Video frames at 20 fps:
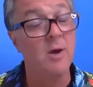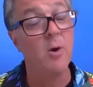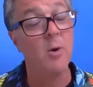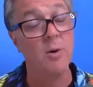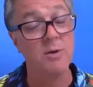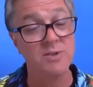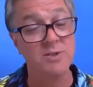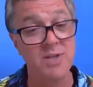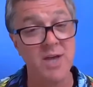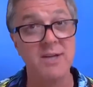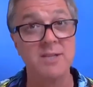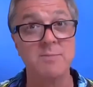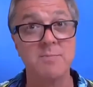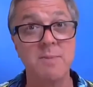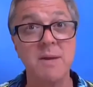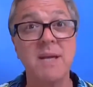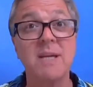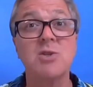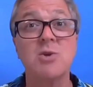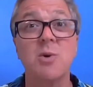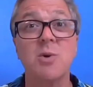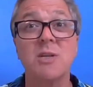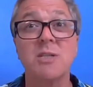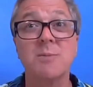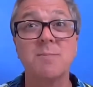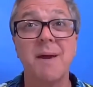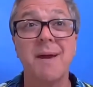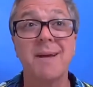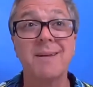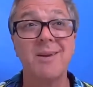or it's not as big as you
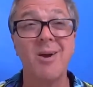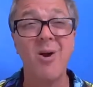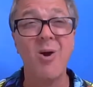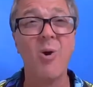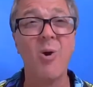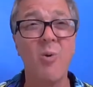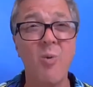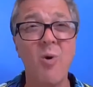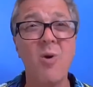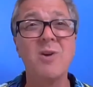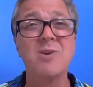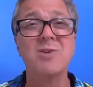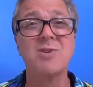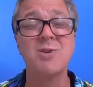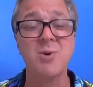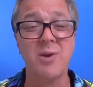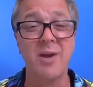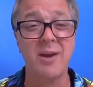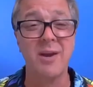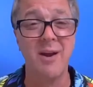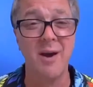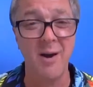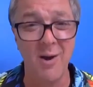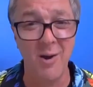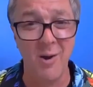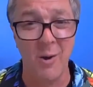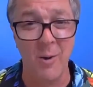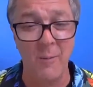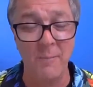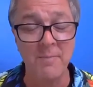expect, or worse, you can
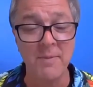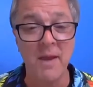owe.